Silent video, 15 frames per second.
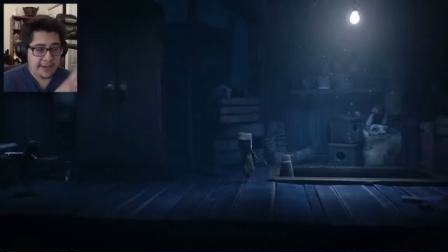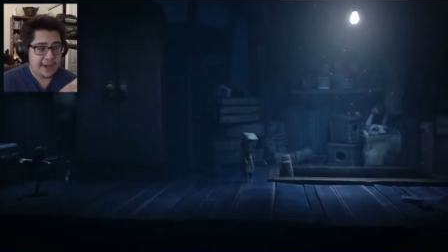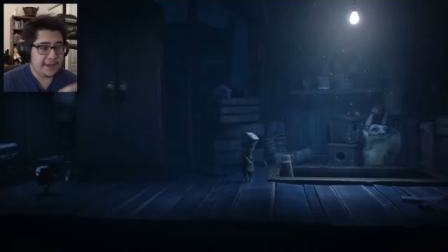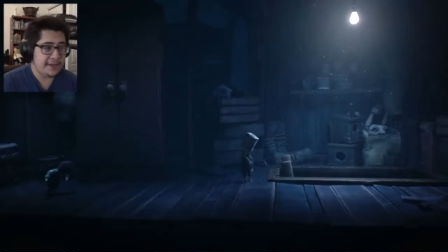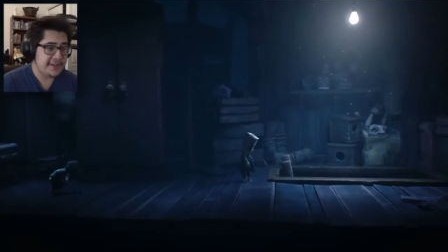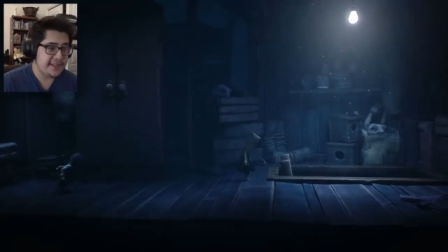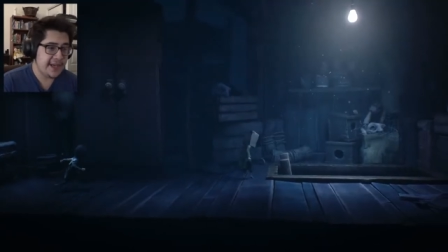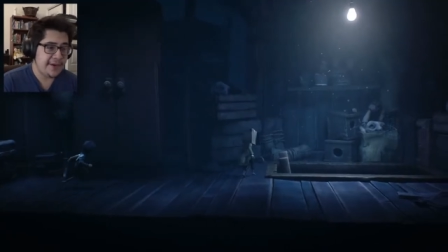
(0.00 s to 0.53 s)
Now
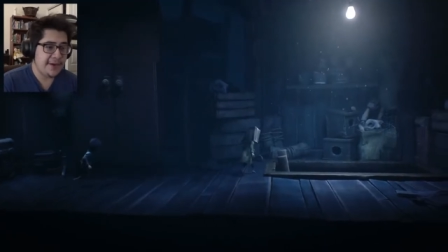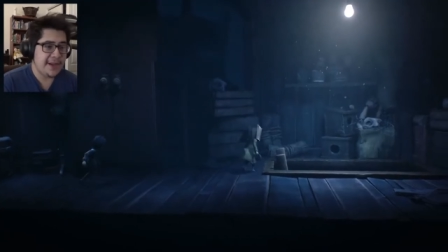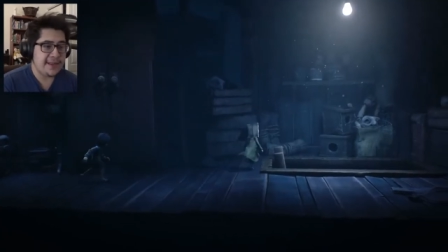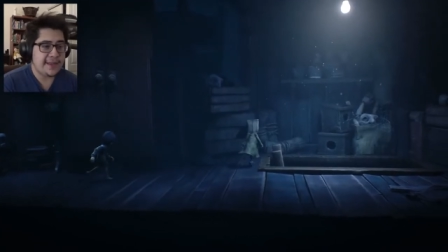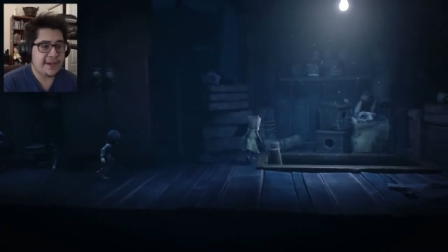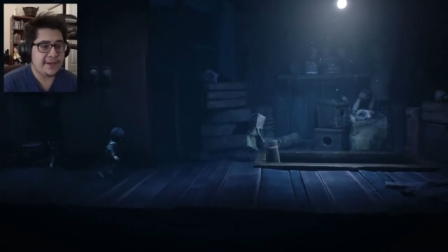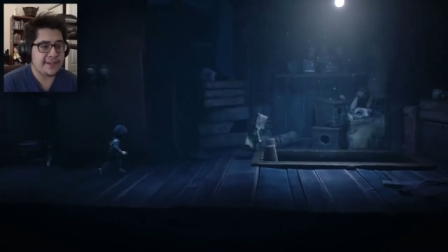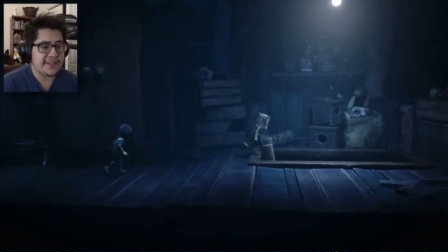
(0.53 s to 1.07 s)
you stay right
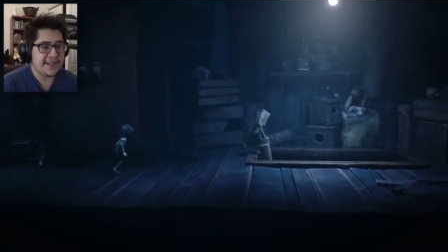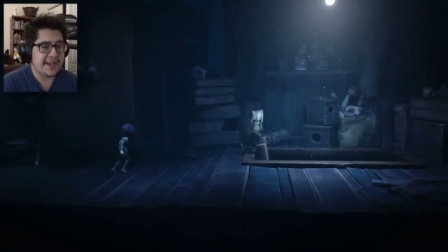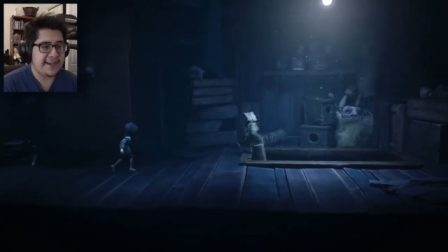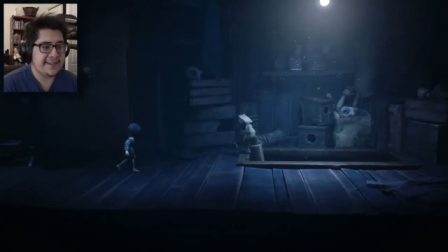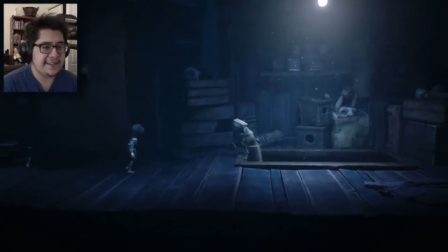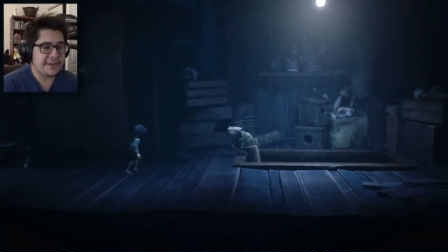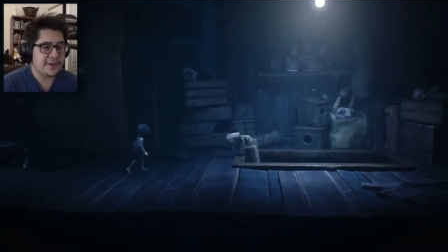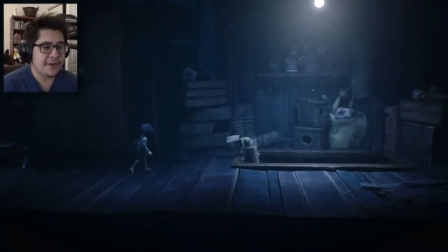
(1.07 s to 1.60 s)
there,
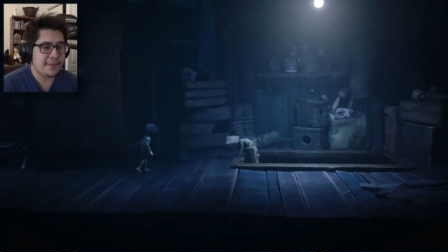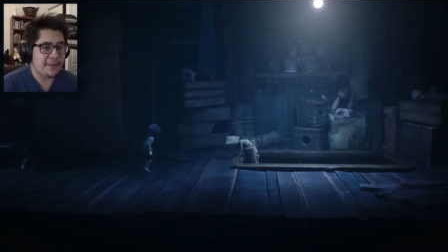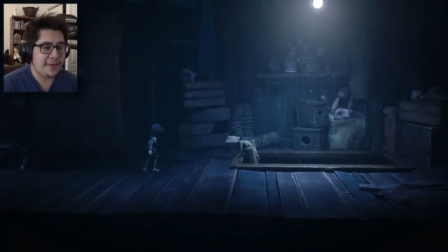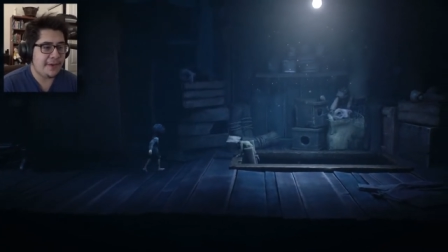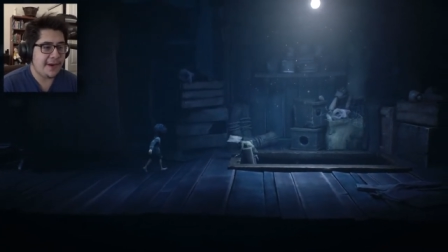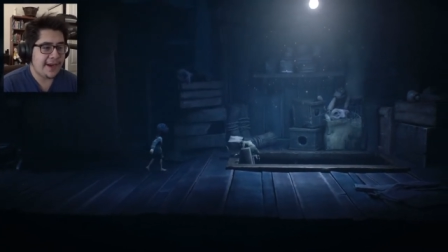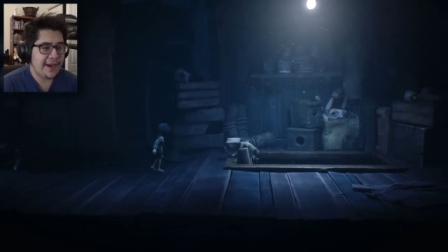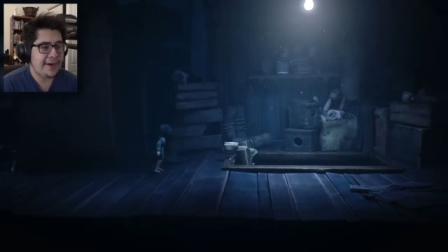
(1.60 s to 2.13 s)
Six. You're an
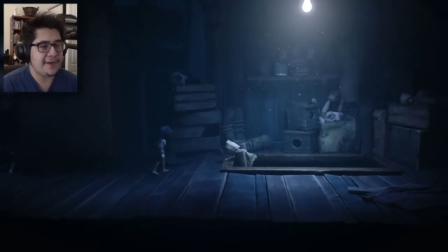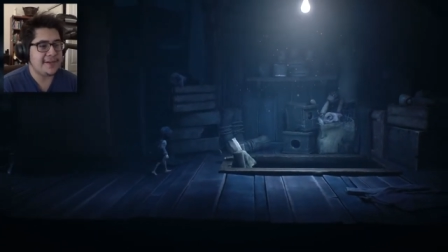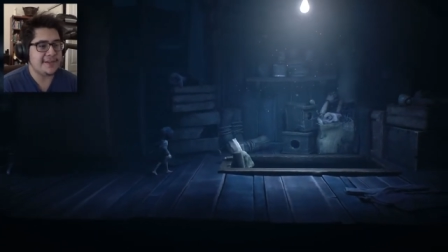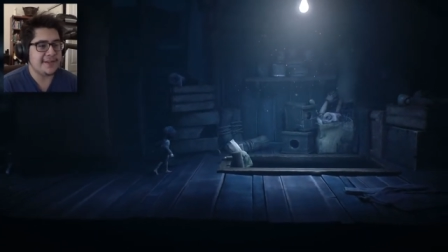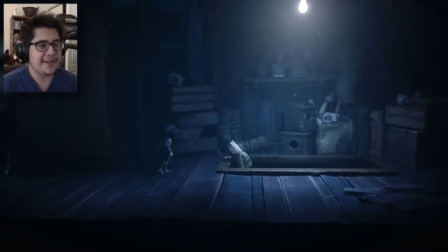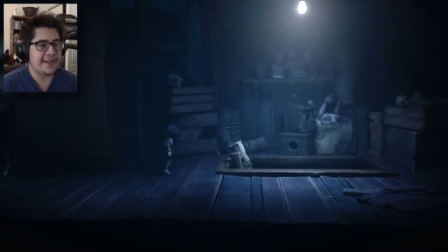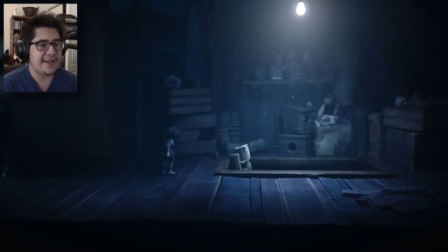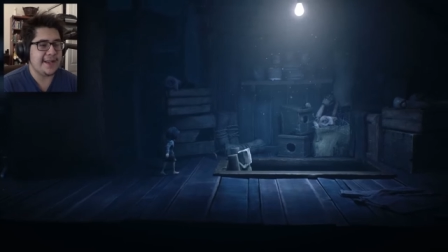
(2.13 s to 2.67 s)
important character
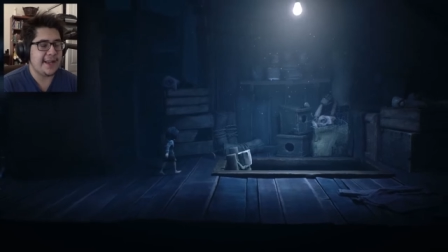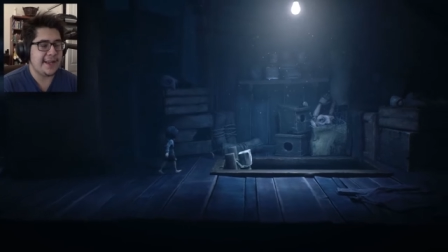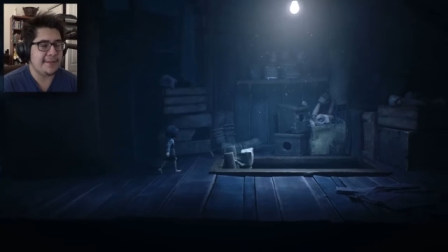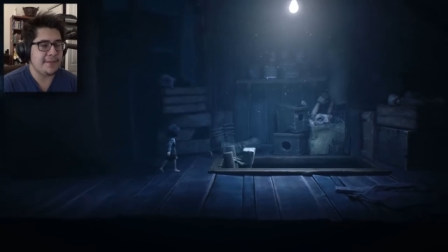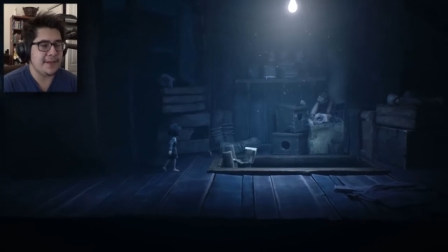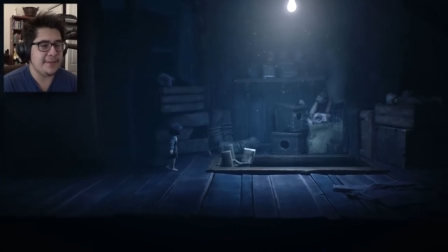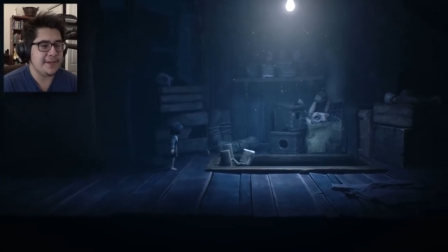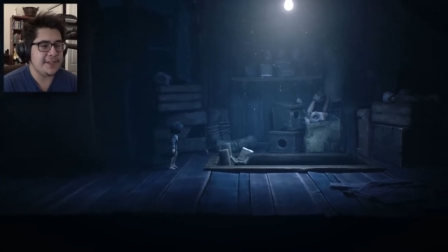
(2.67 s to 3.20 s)
to the game.
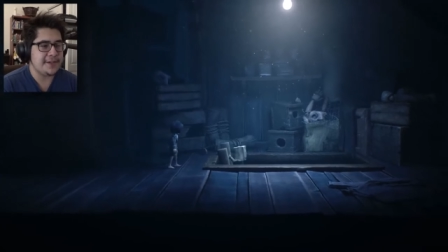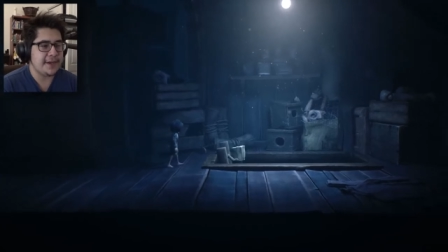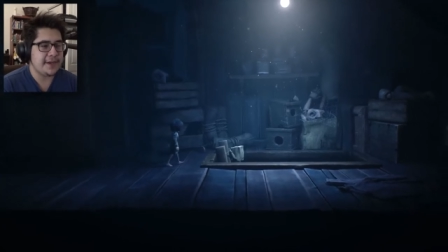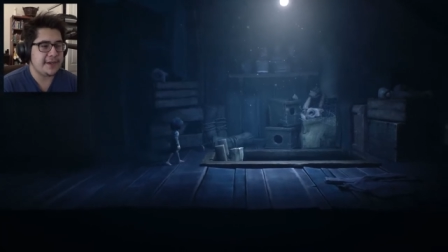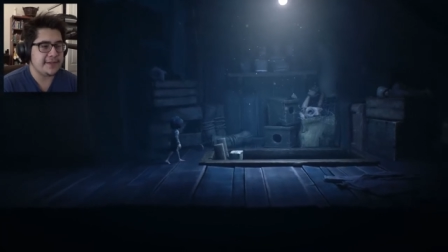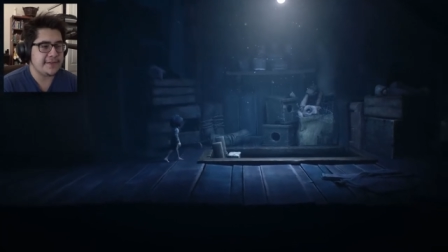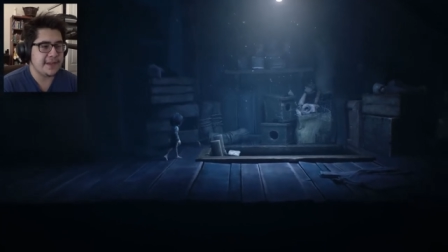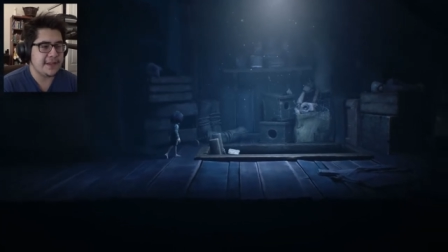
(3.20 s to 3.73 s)
Let me check
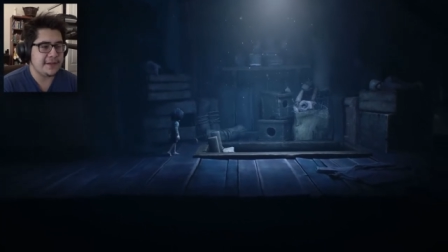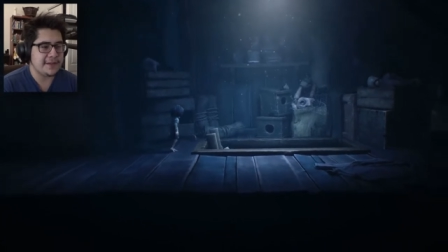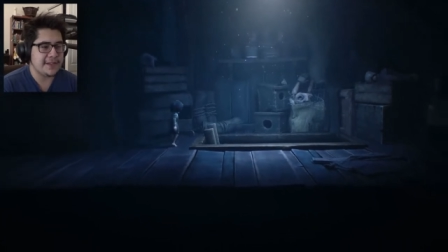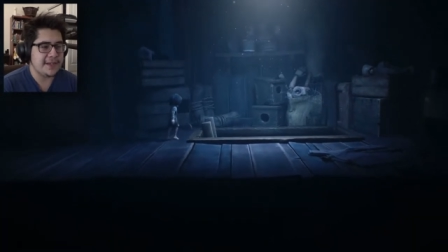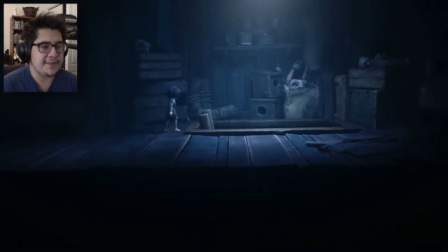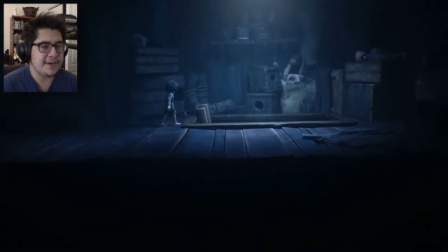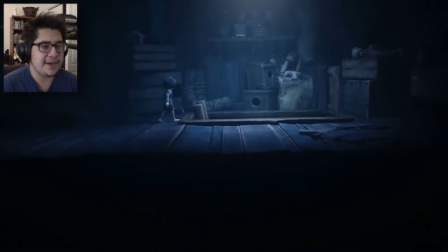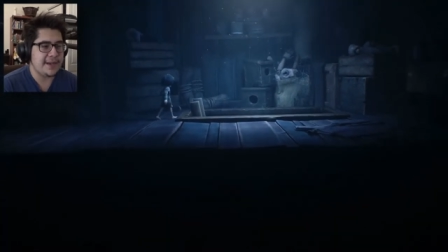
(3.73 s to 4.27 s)
if there's
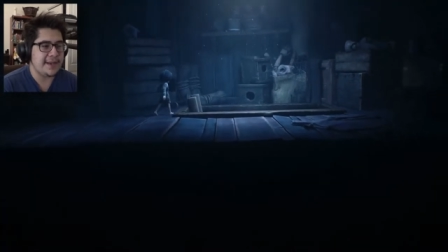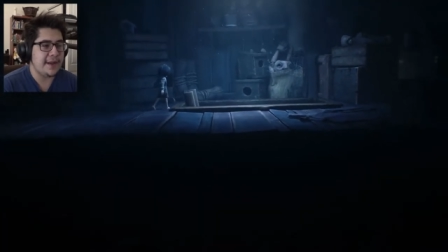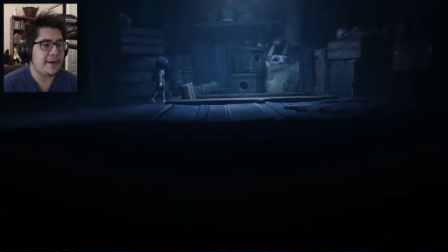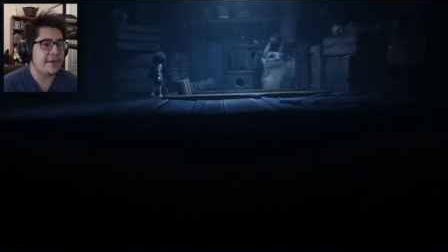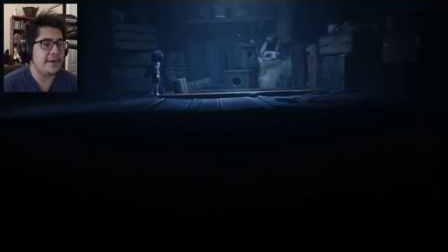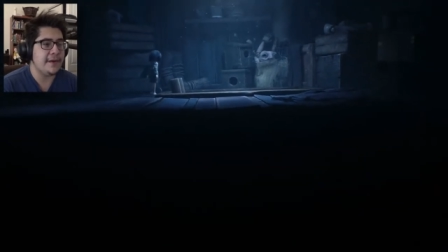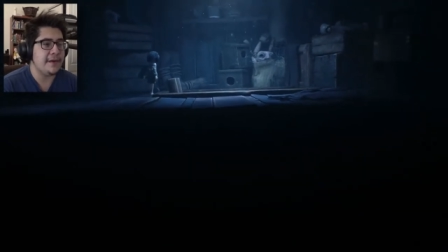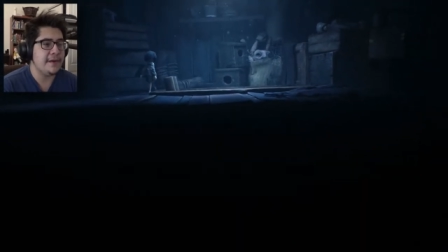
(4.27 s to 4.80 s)
anybody
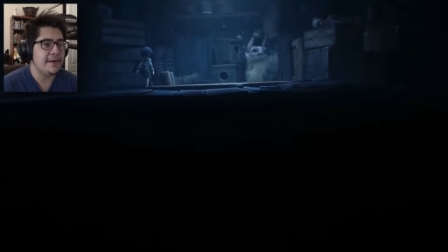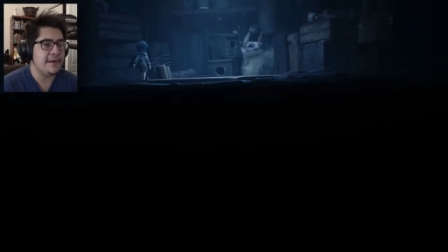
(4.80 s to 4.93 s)
down here.